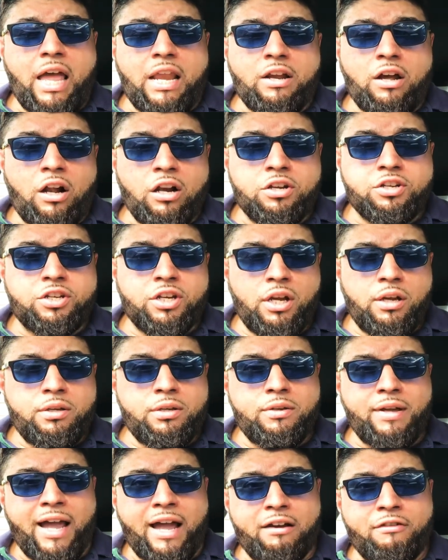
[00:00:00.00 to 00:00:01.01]
and I'll show
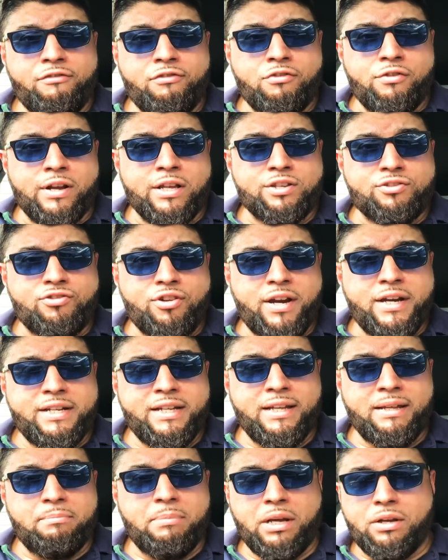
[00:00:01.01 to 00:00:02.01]
you how Forex trading,